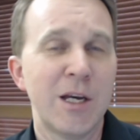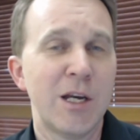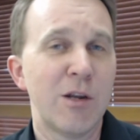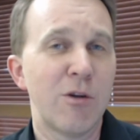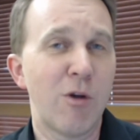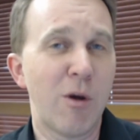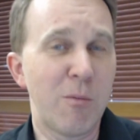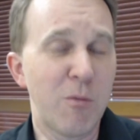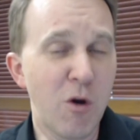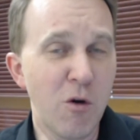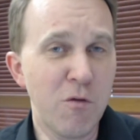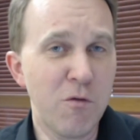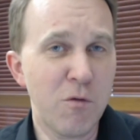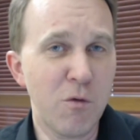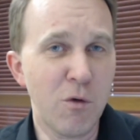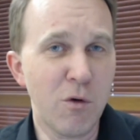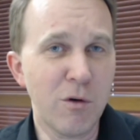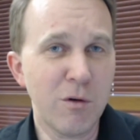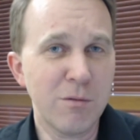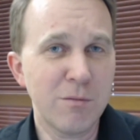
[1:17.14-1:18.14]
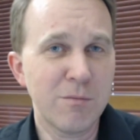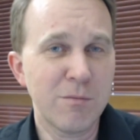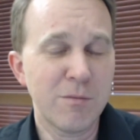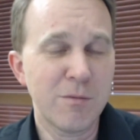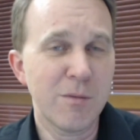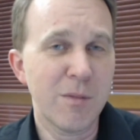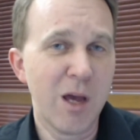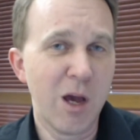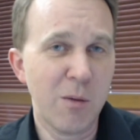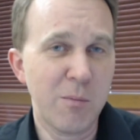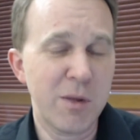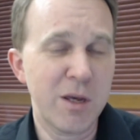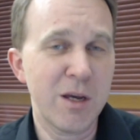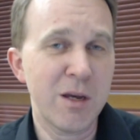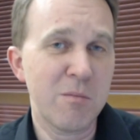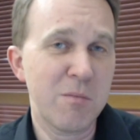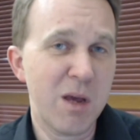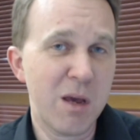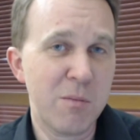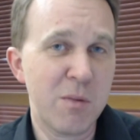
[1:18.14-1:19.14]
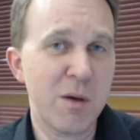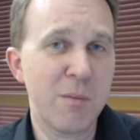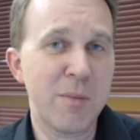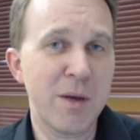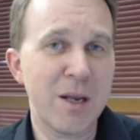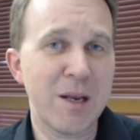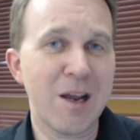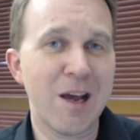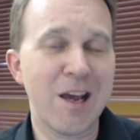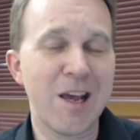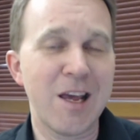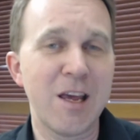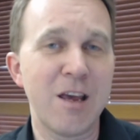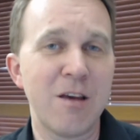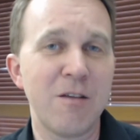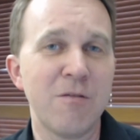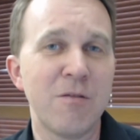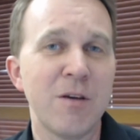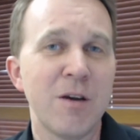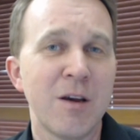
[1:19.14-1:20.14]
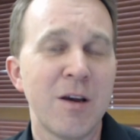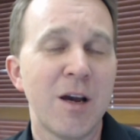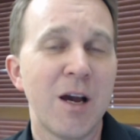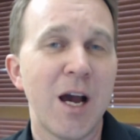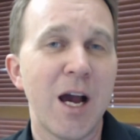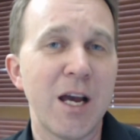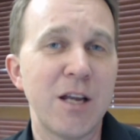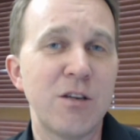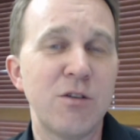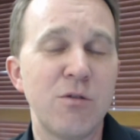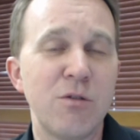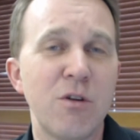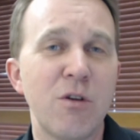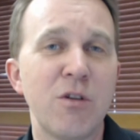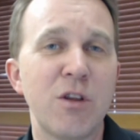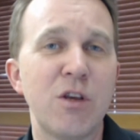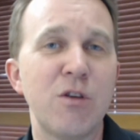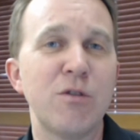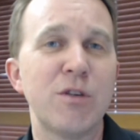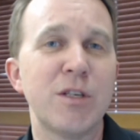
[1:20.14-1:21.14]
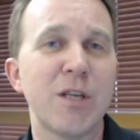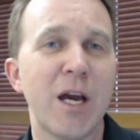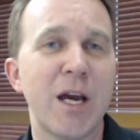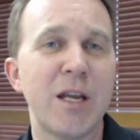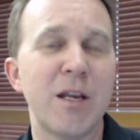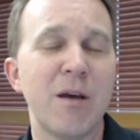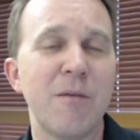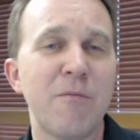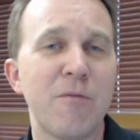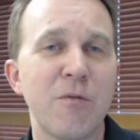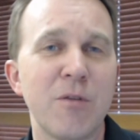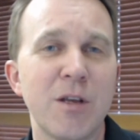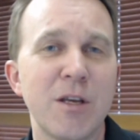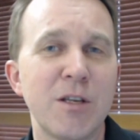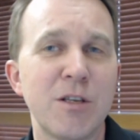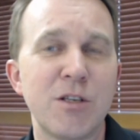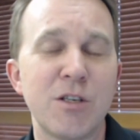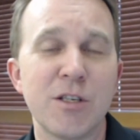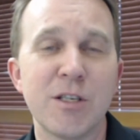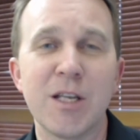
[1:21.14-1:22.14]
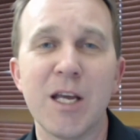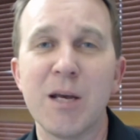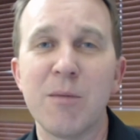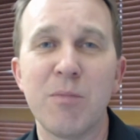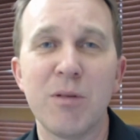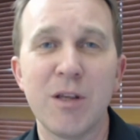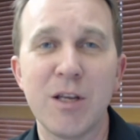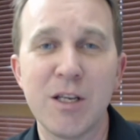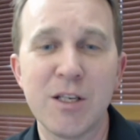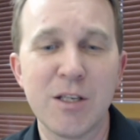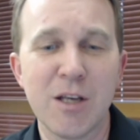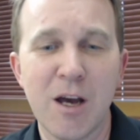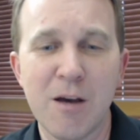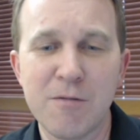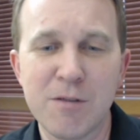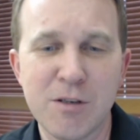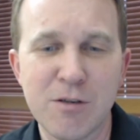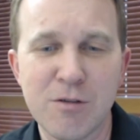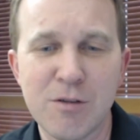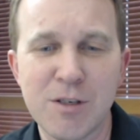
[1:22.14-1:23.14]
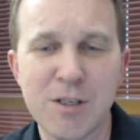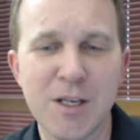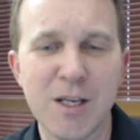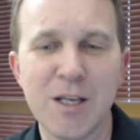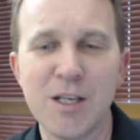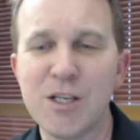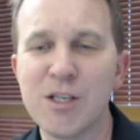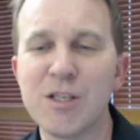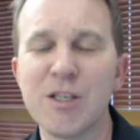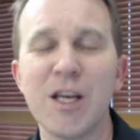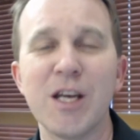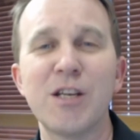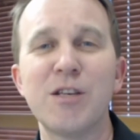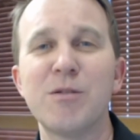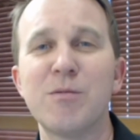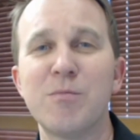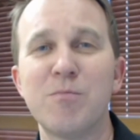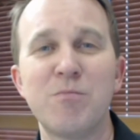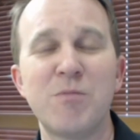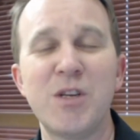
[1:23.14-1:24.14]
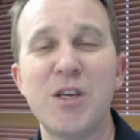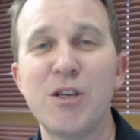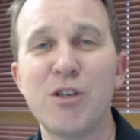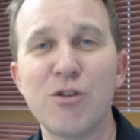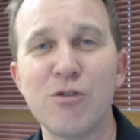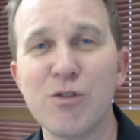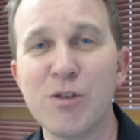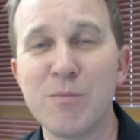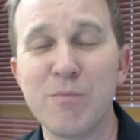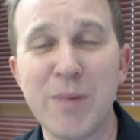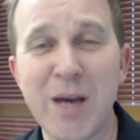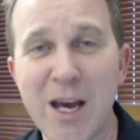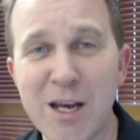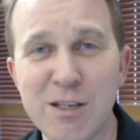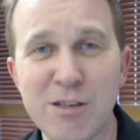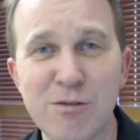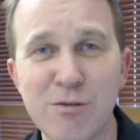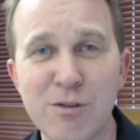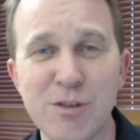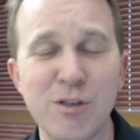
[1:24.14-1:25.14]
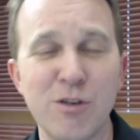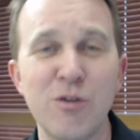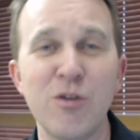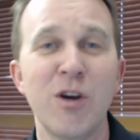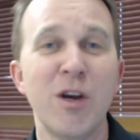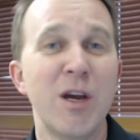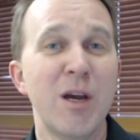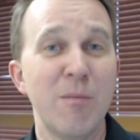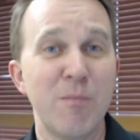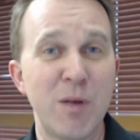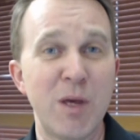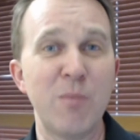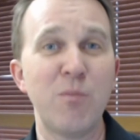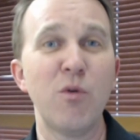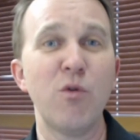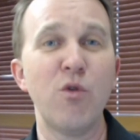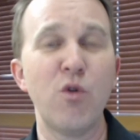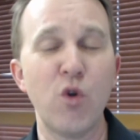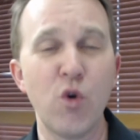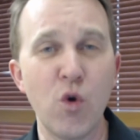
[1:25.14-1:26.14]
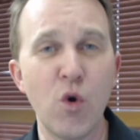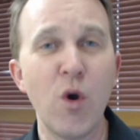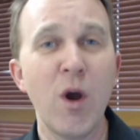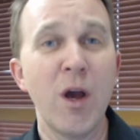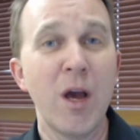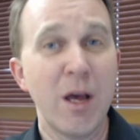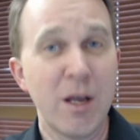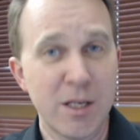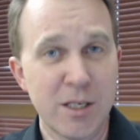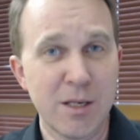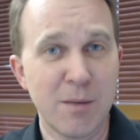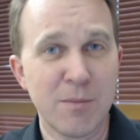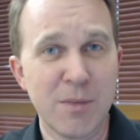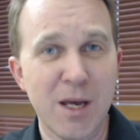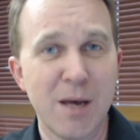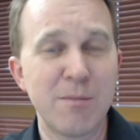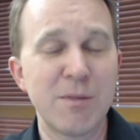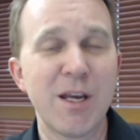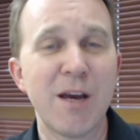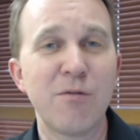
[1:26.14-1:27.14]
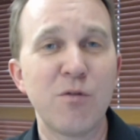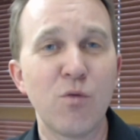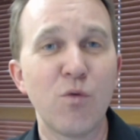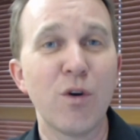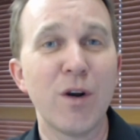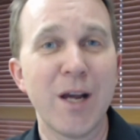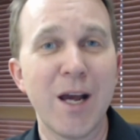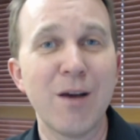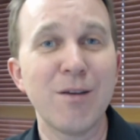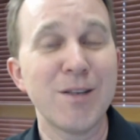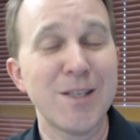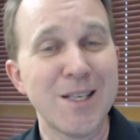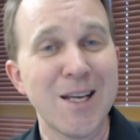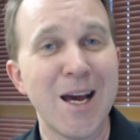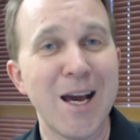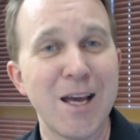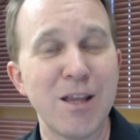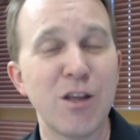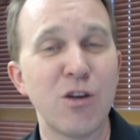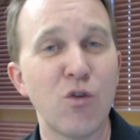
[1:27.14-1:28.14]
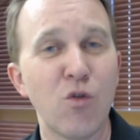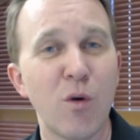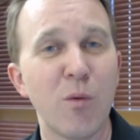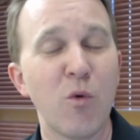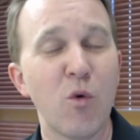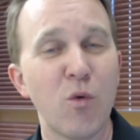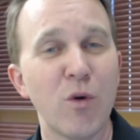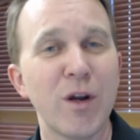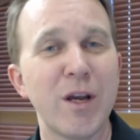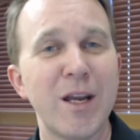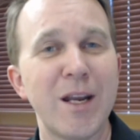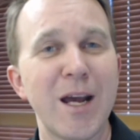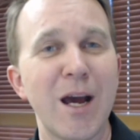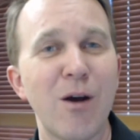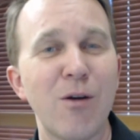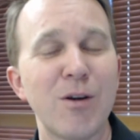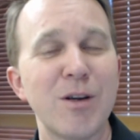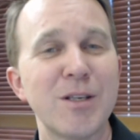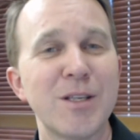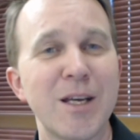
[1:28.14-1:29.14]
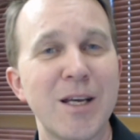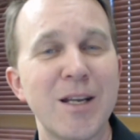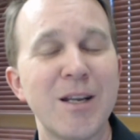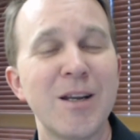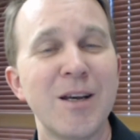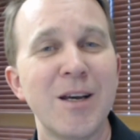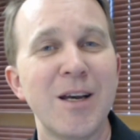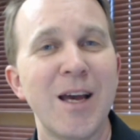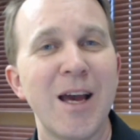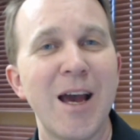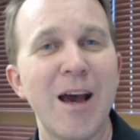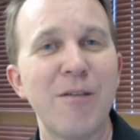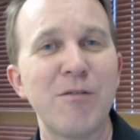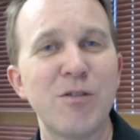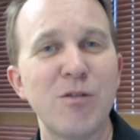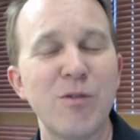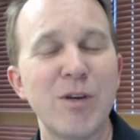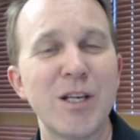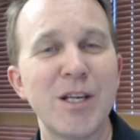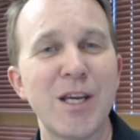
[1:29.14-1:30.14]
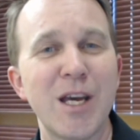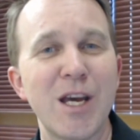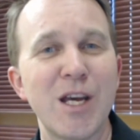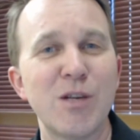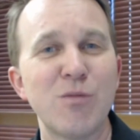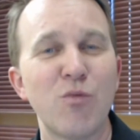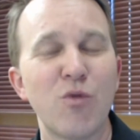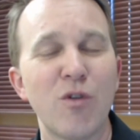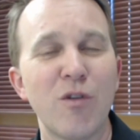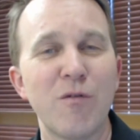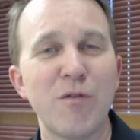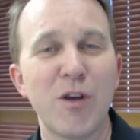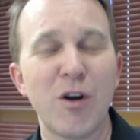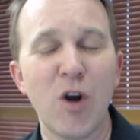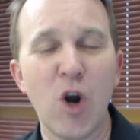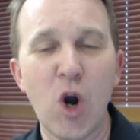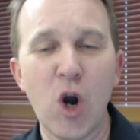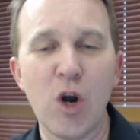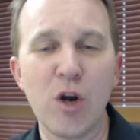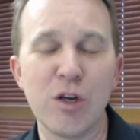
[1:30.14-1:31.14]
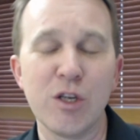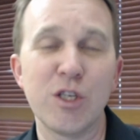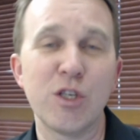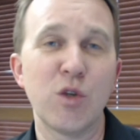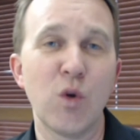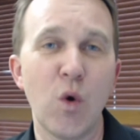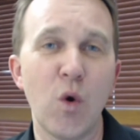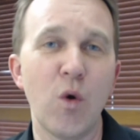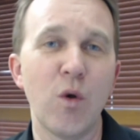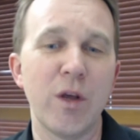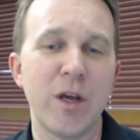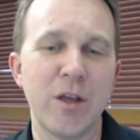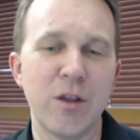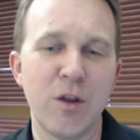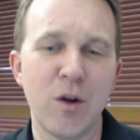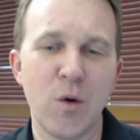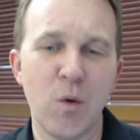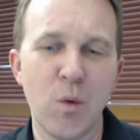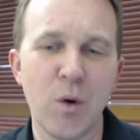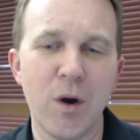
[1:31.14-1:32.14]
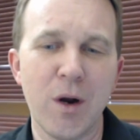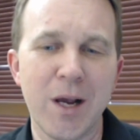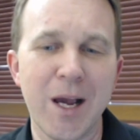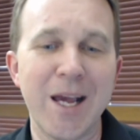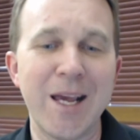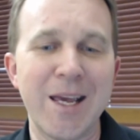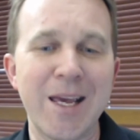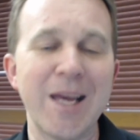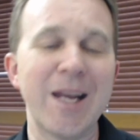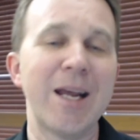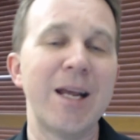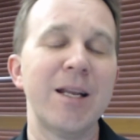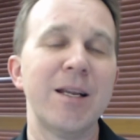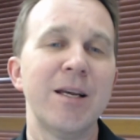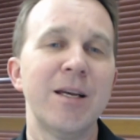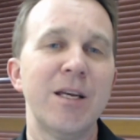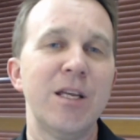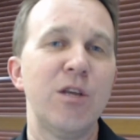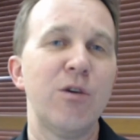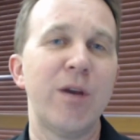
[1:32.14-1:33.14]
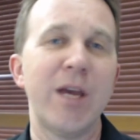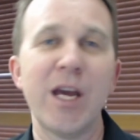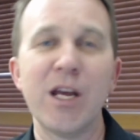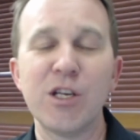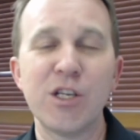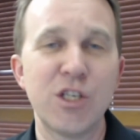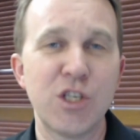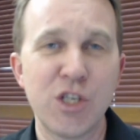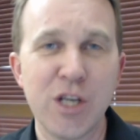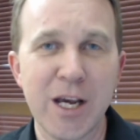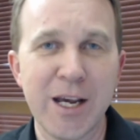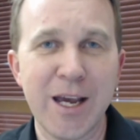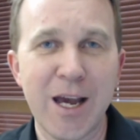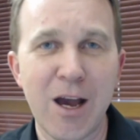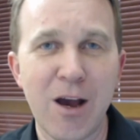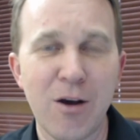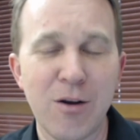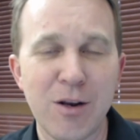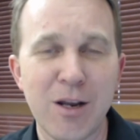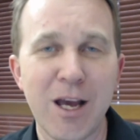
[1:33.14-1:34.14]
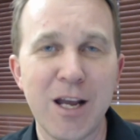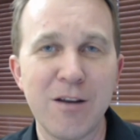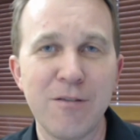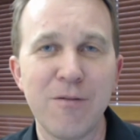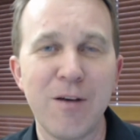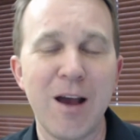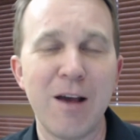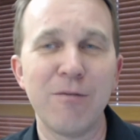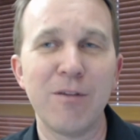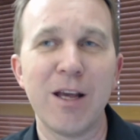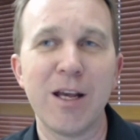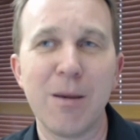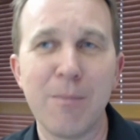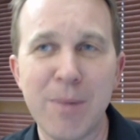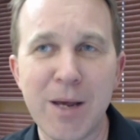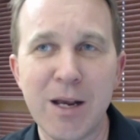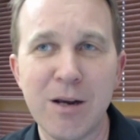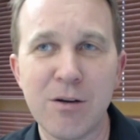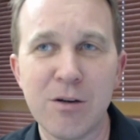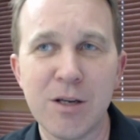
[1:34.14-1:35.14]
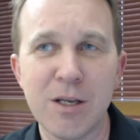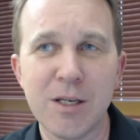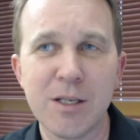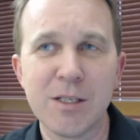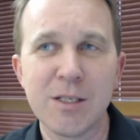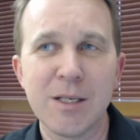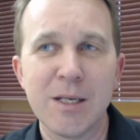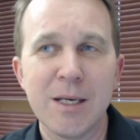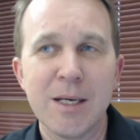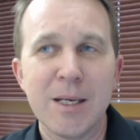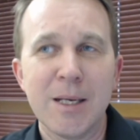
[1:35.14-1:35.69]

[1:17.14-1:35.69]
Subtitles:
Now, I'm no fool, albeit maybe a bit naive. I do know that you signed up for this just like police officers did, just like teachers and pastors do. People who sometimes have to work outside the normal working hours and have to engage more of their heart and soul in their work. I get it. You can't just check out 9 to 5 like a banker does.